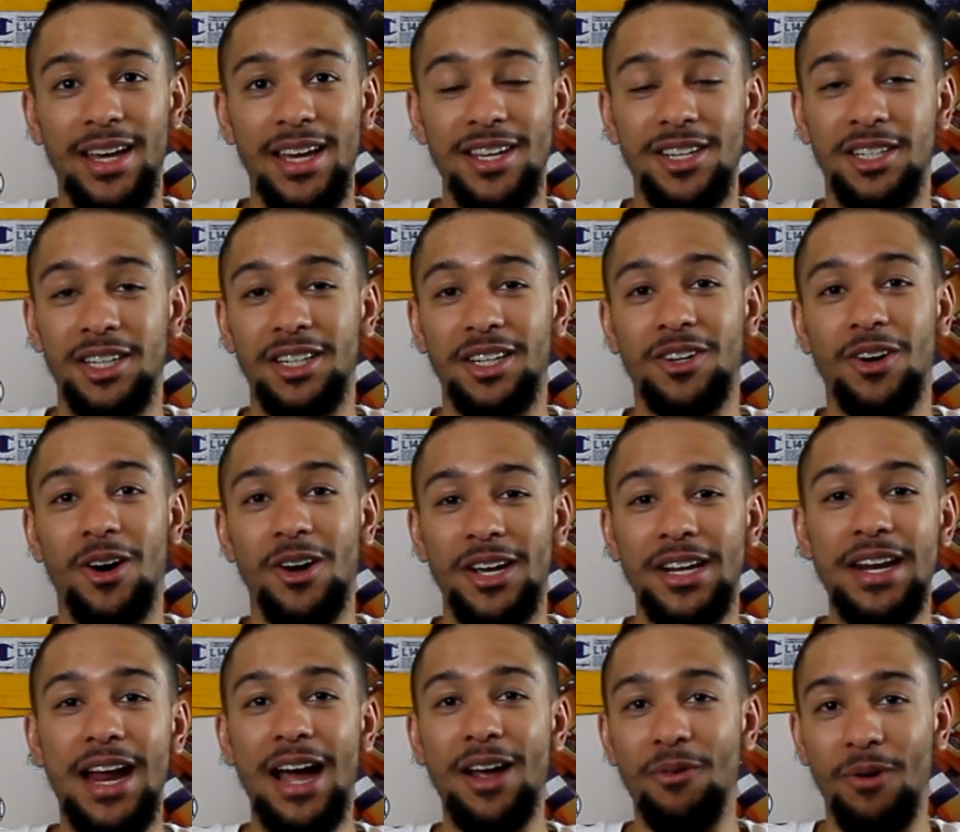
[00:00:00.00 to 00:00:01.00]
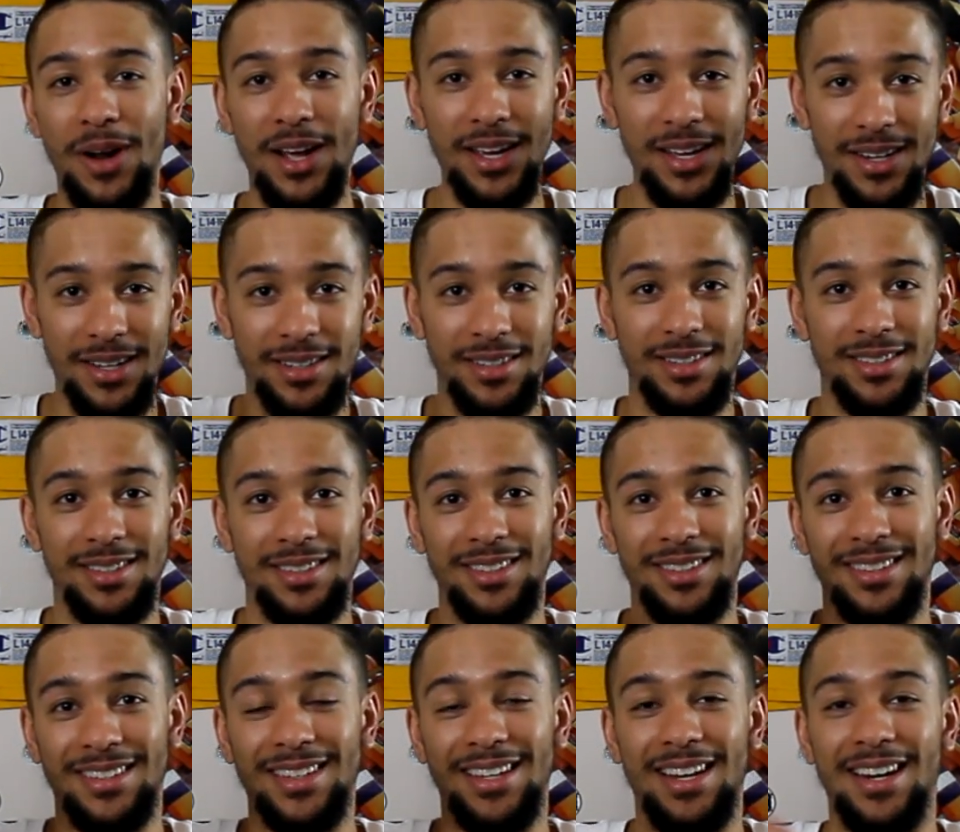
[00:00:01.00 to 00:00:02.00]
He could have called it Night Raid,
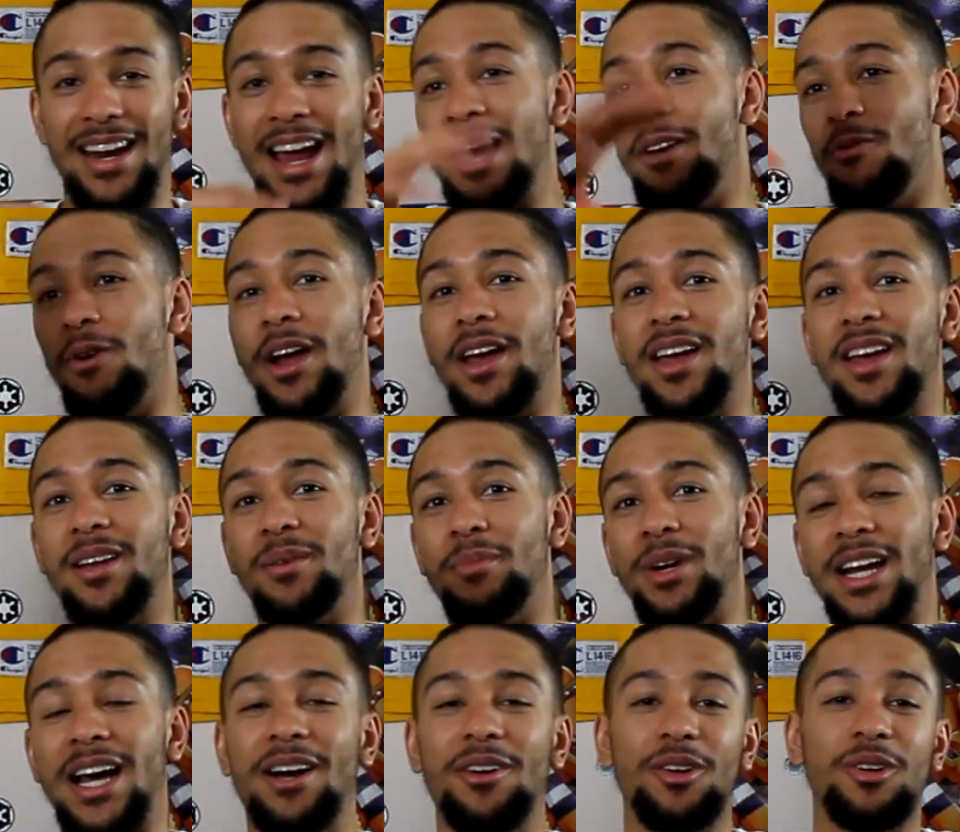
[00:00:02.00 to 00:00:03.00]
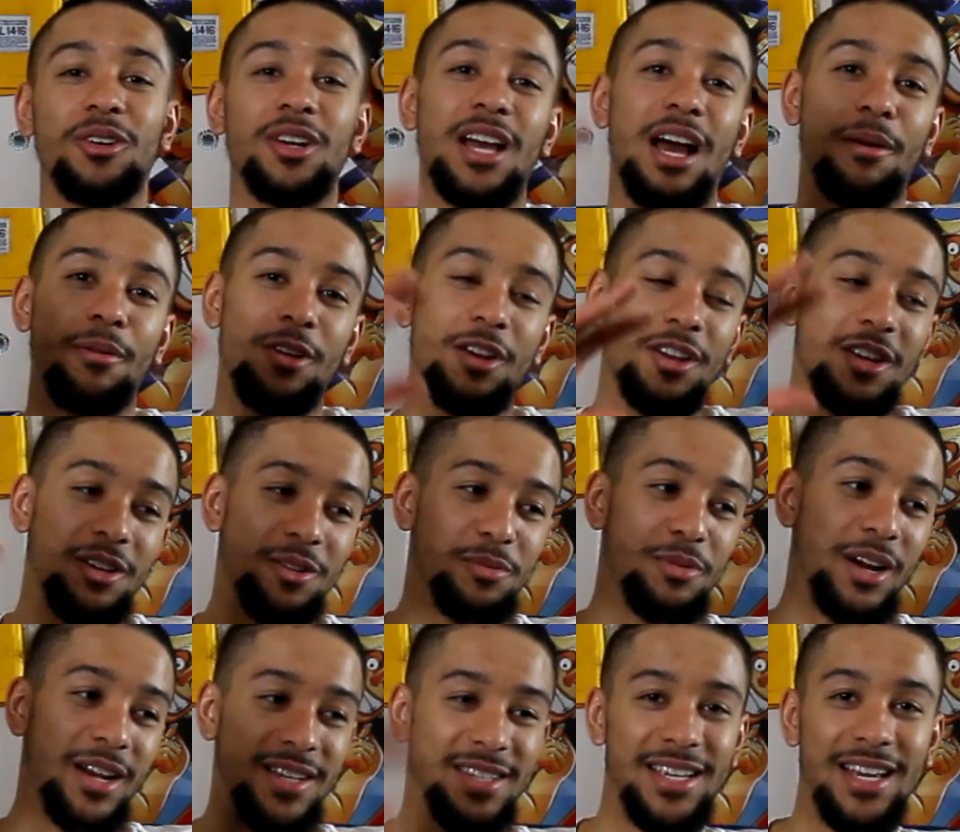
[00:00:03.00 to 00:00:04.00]
but I don't know, Akame ga Kill
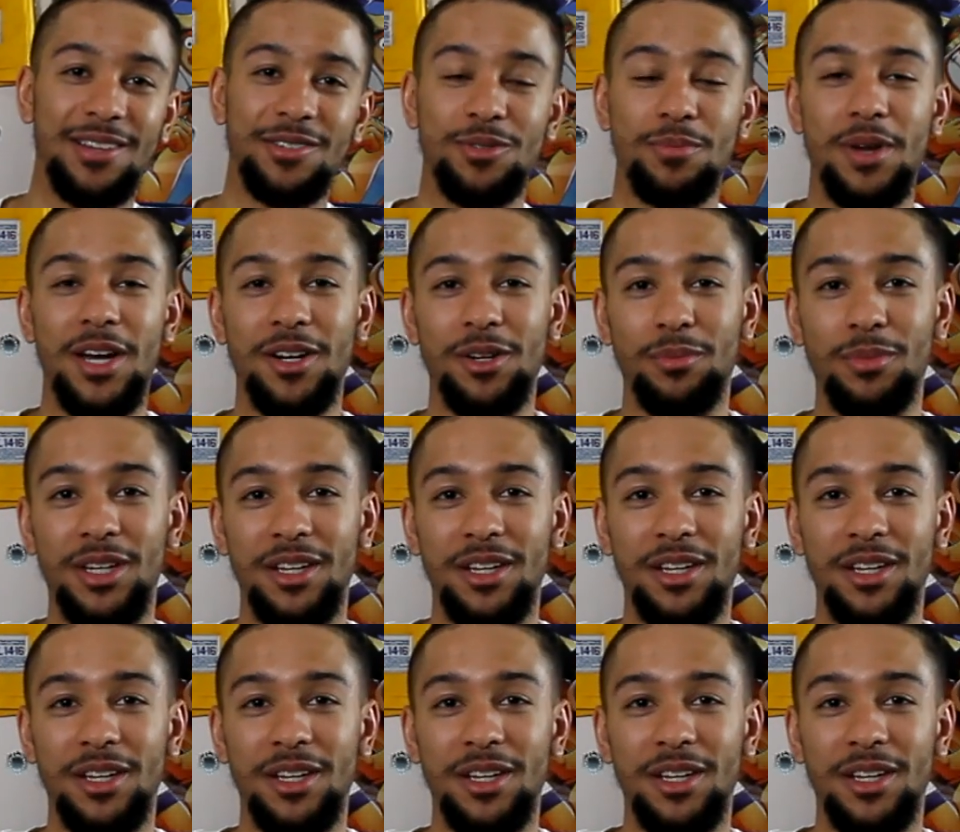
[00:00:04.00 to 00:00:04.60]
probably sounds better.